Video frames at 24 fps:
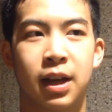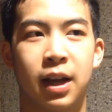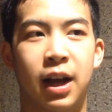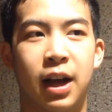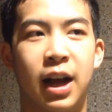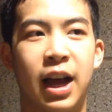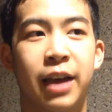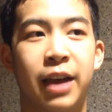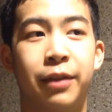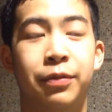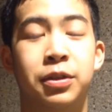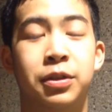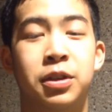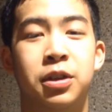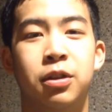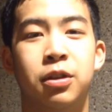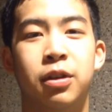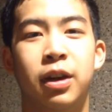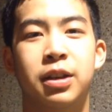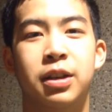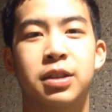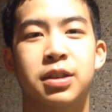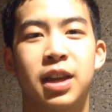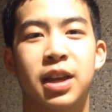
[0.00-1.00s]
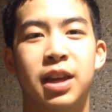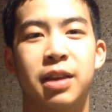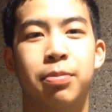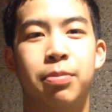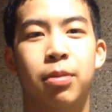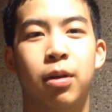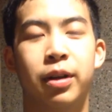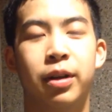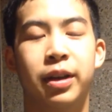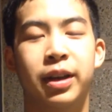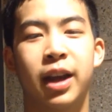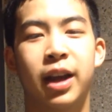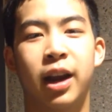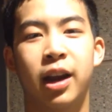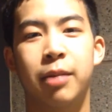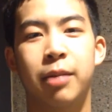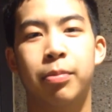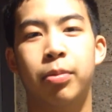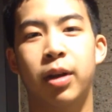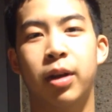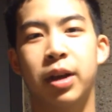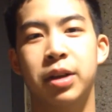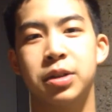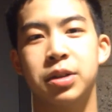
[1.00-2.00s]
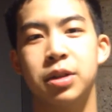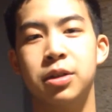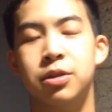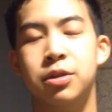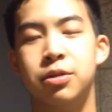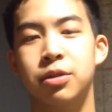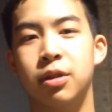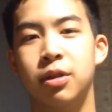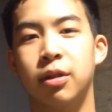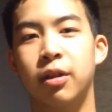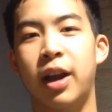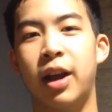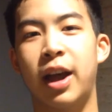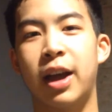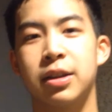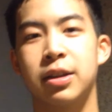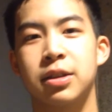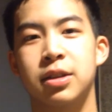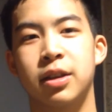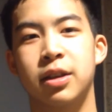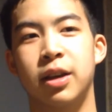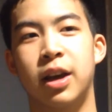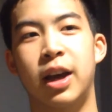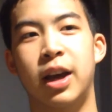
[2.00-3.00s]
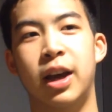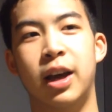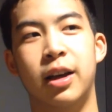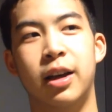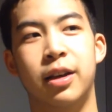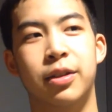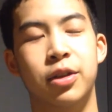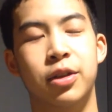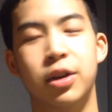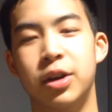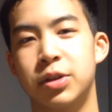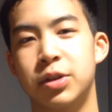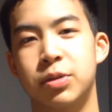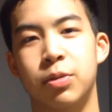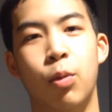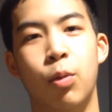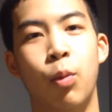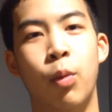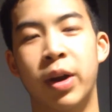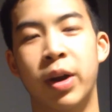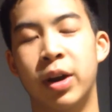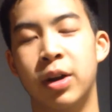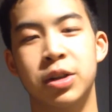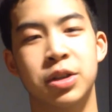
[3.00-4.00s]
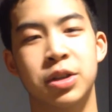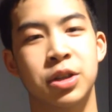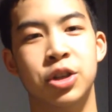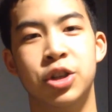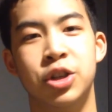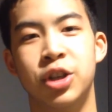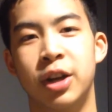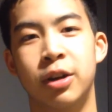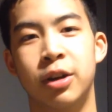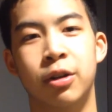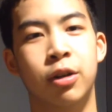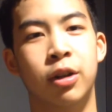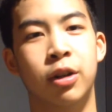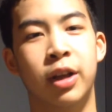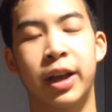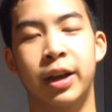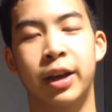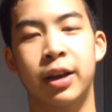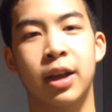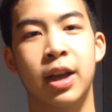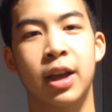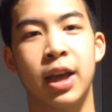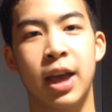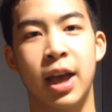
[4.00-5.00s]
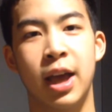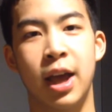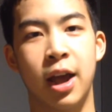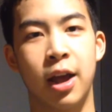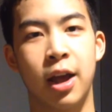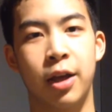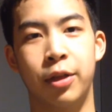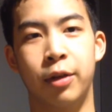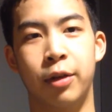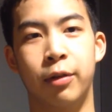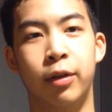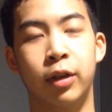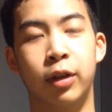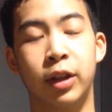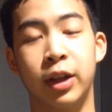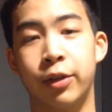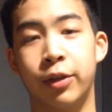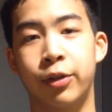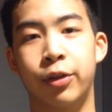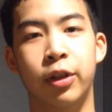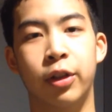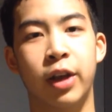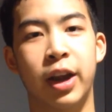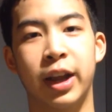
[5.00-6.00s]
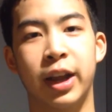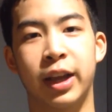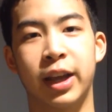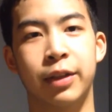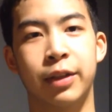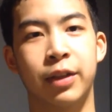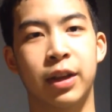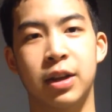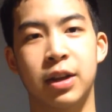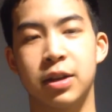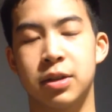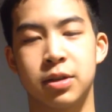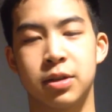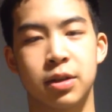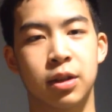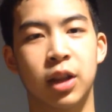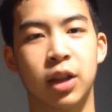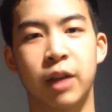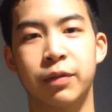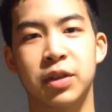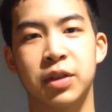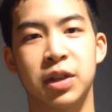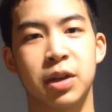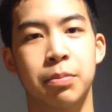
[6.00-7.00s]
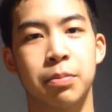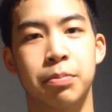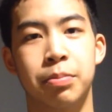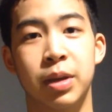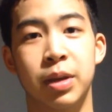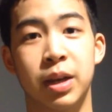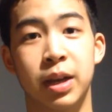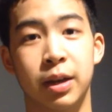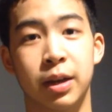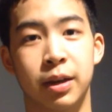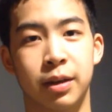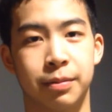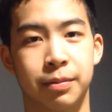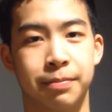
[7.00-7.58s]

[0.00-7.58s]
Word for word: I have two. I'd say probably Carey Price and Tuukka Rask. Uh, they're just winners in general, and they're really athletic, and they just love to compete.